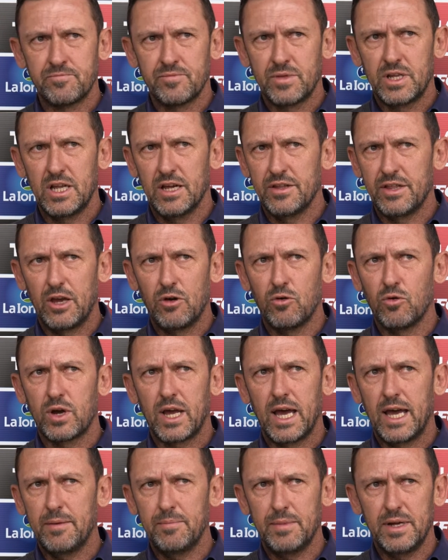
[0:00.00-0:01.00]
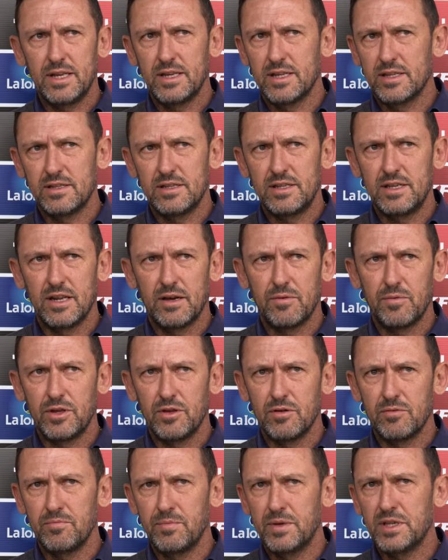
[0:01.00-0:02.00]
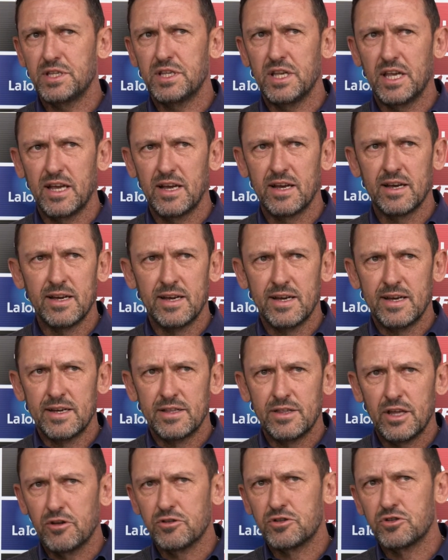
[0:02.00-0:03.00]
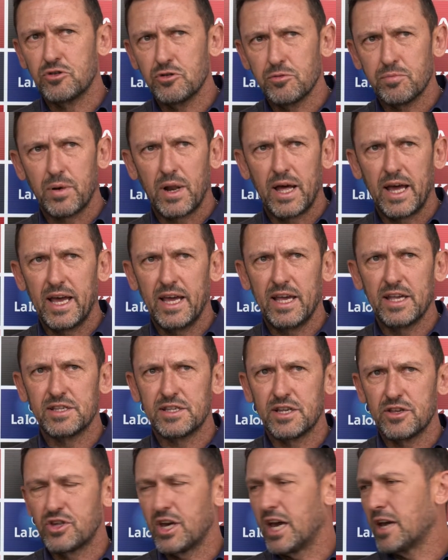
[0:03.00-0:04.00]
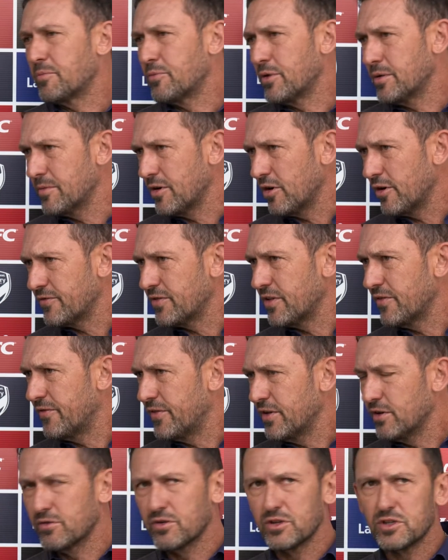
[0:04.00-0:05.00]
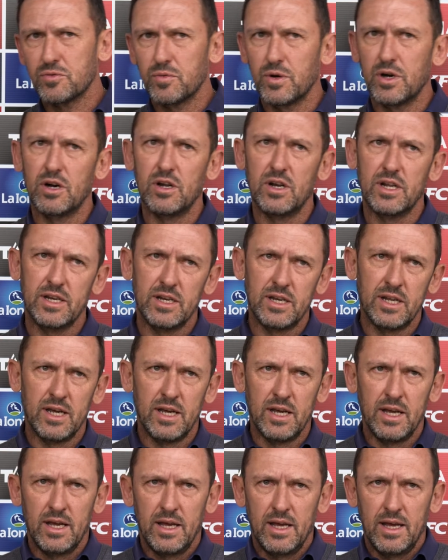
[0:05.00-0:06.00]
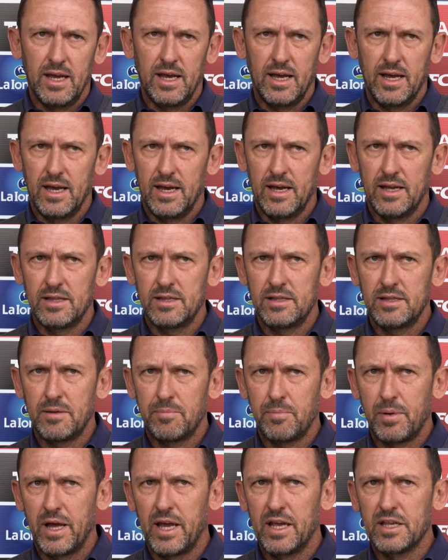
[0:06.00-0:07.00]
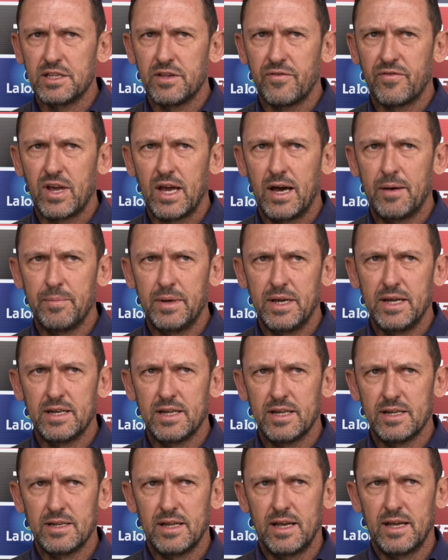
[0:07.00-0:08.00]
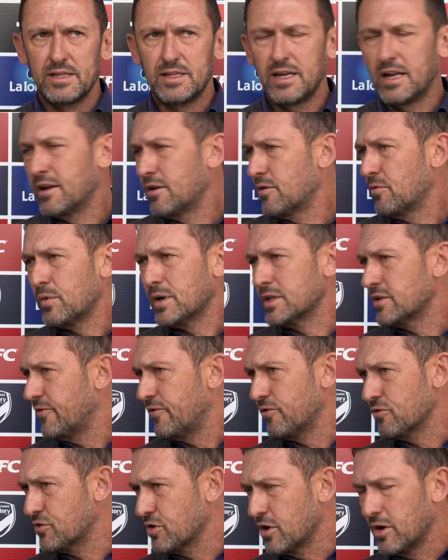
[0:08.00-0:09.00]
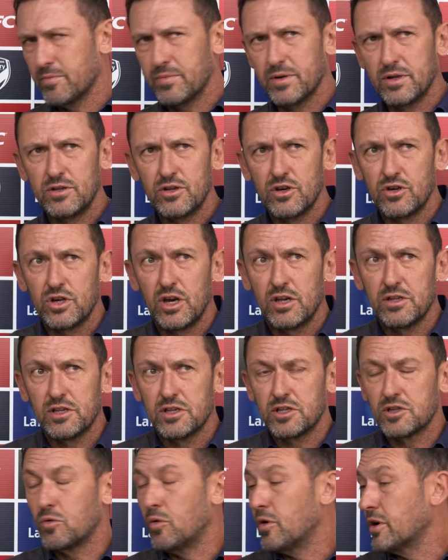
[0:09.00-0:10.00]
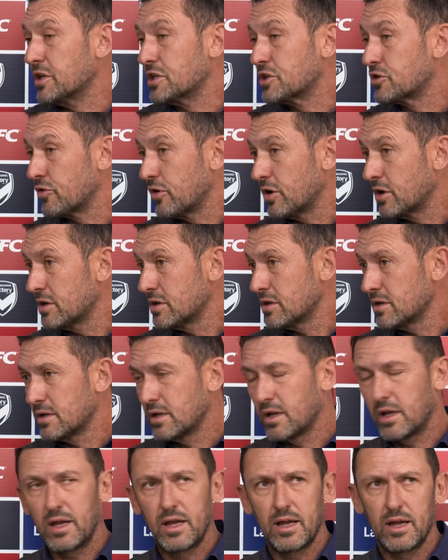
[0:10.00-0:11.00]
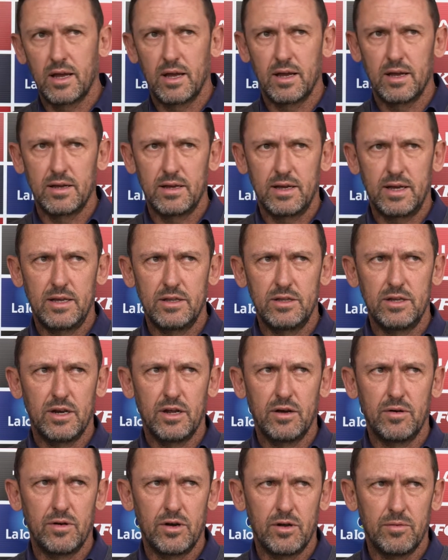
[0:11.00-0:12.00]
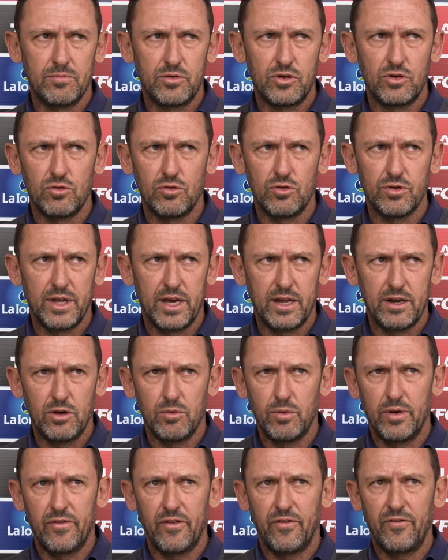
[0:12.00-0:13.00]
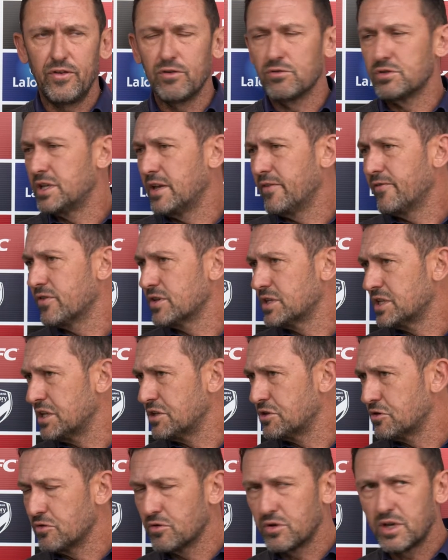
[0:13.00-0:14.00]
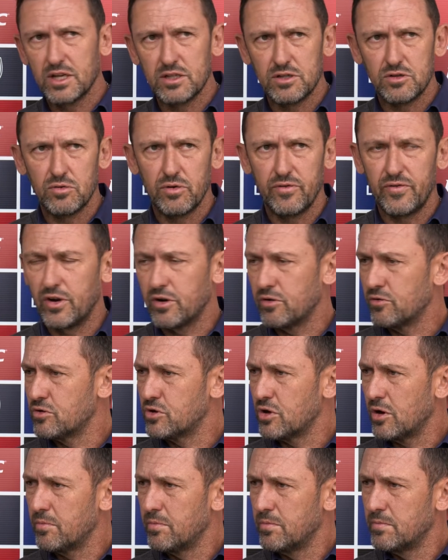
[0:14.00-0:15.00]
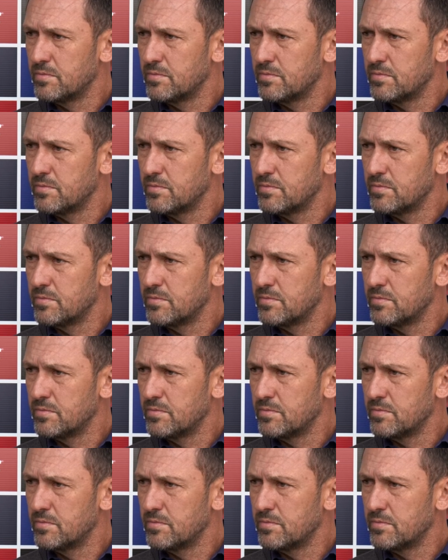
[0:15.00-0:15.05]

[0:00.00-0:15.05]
They all came in, and when you're missing those two players and Jake Brimmer off the field as well, and the players have come in and done a wonderful job. It just shows the squad is strong, and I'm sure that whoever fills in for Zizou can do a very good job.